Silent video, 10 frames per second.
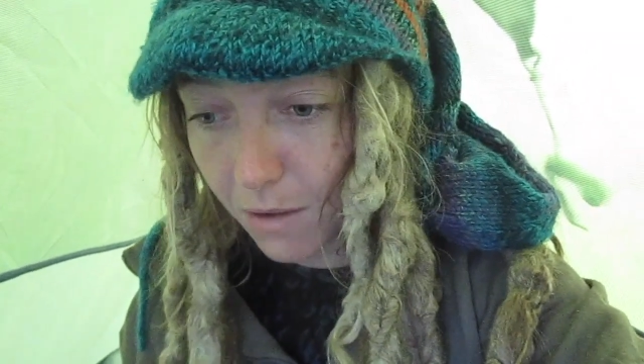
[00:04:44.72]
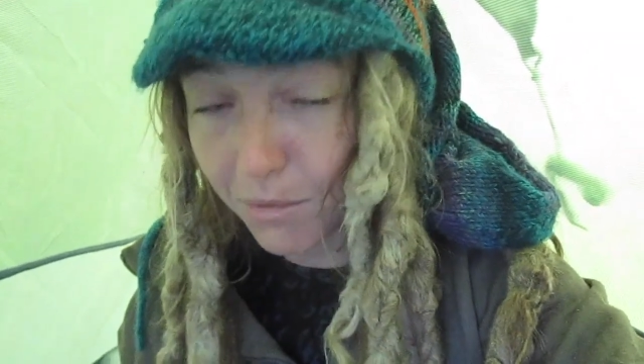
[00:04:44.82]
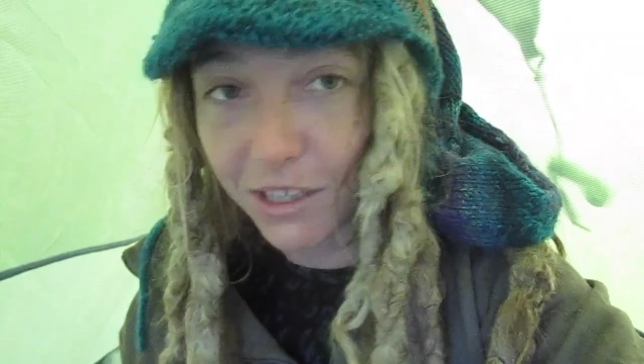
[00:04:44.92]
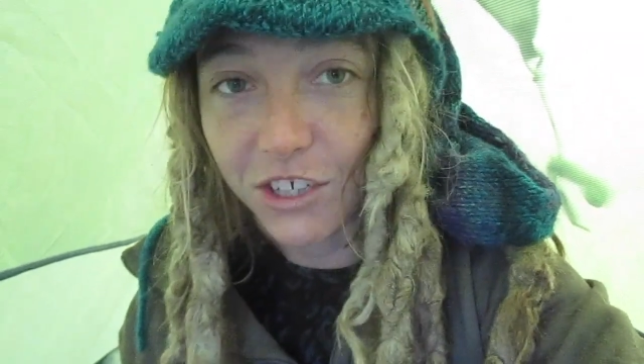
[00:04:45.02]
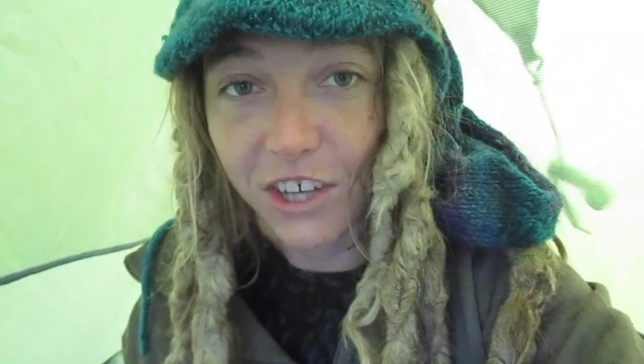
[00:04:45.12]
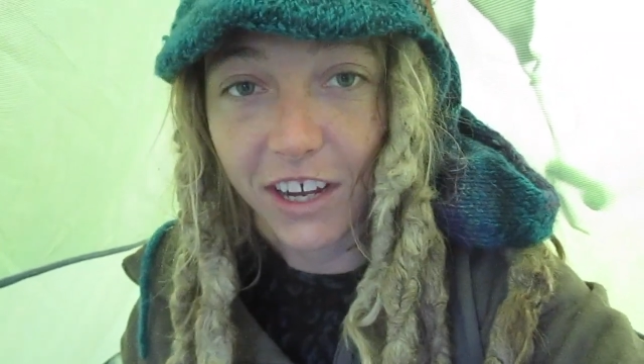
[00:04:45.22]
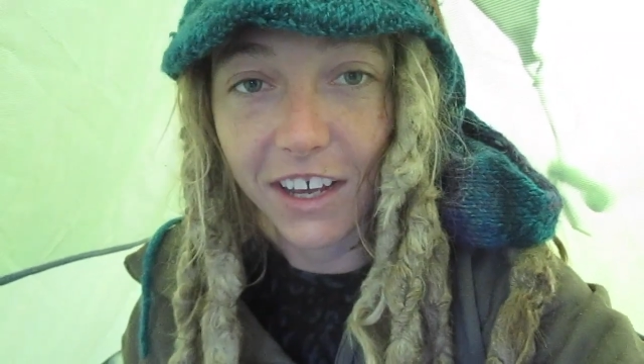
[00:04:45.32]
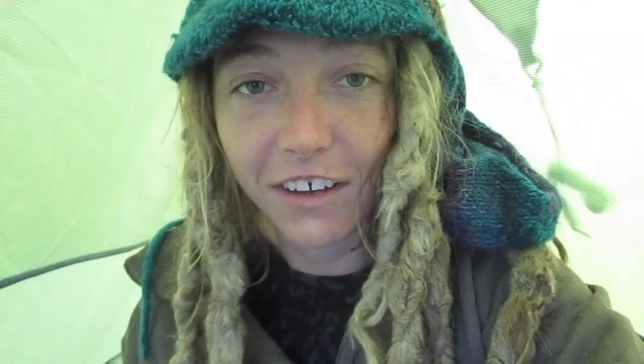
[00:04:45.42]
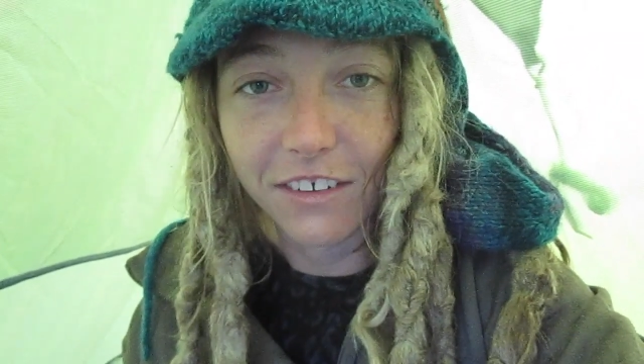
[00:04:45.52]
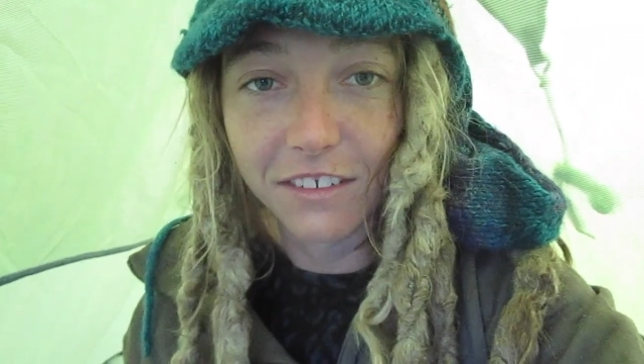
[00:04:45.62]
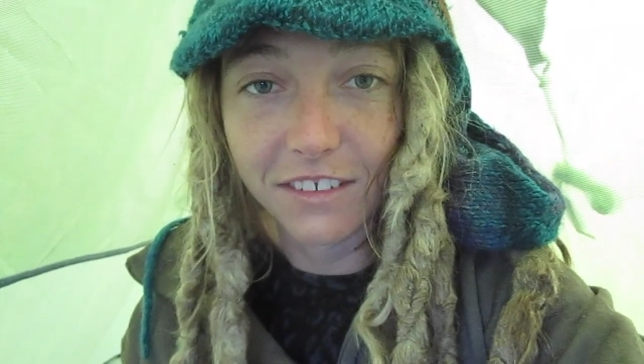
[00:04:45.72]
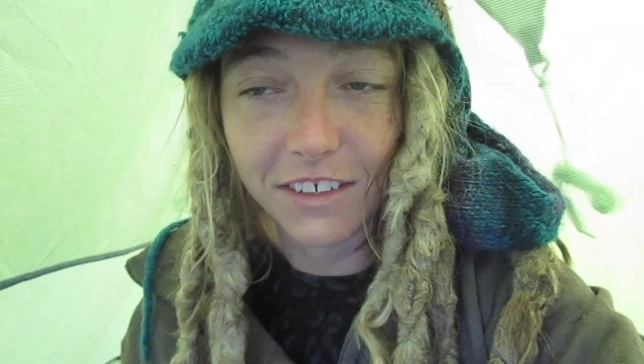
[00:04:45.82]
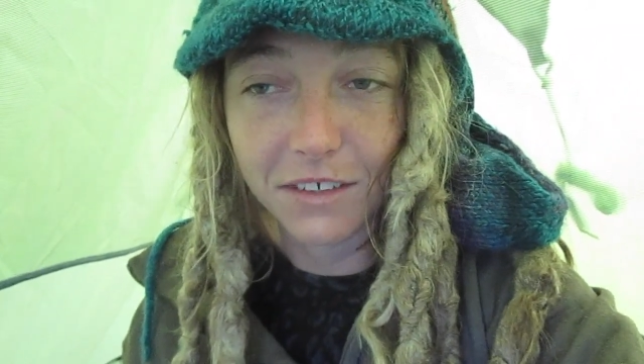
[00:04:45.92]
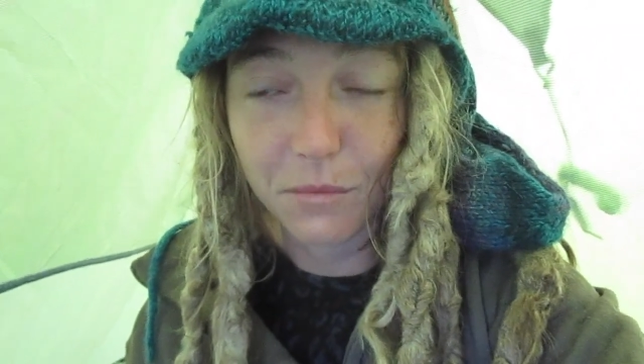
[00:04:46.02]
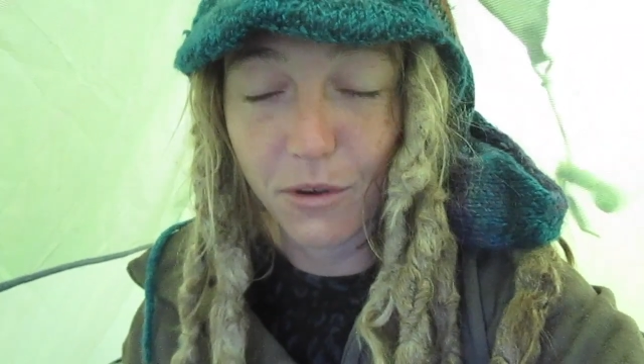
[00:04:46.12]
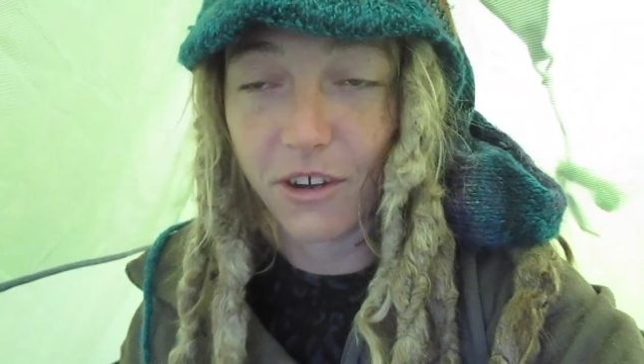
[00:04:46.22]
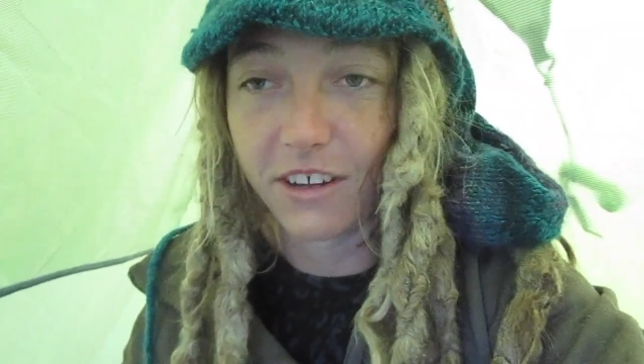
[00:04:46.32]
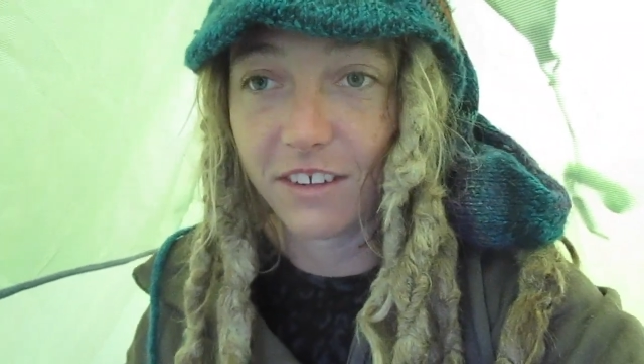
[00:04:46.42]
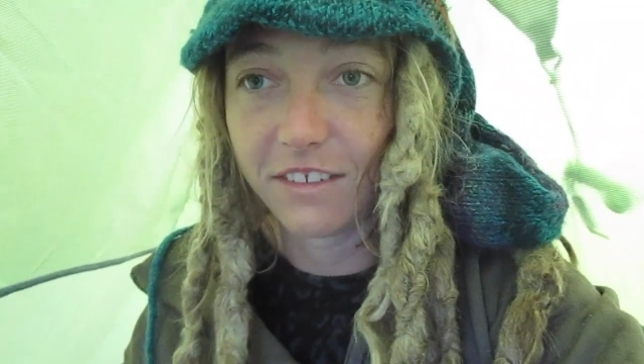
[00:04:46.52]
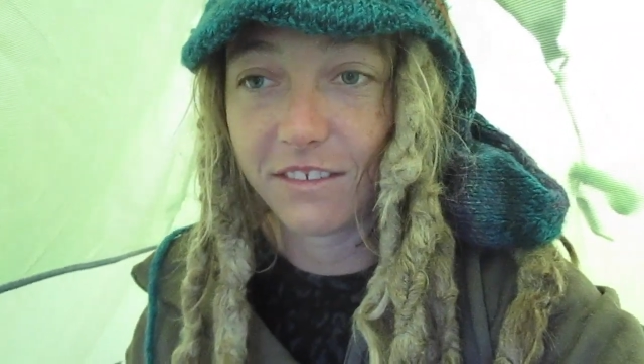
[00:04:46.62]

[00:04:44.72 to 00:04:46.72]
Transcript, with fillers: But check out this morning.